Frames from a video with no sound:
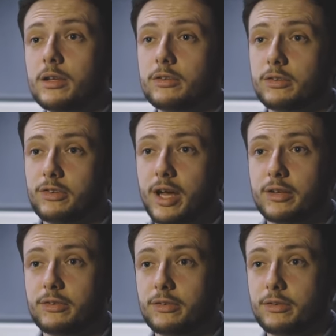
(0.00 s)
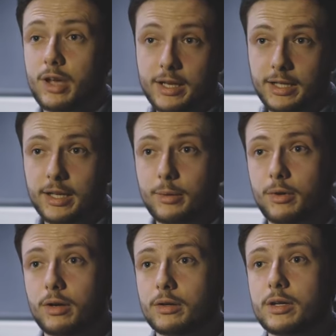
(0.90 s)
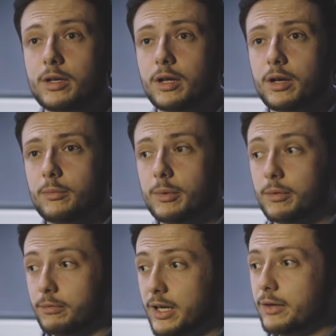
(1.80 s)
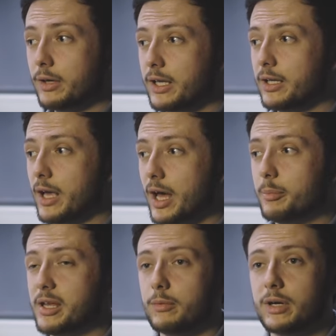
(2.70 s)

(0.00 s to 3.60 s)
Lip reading: such as signing Lay One. We were really, really happy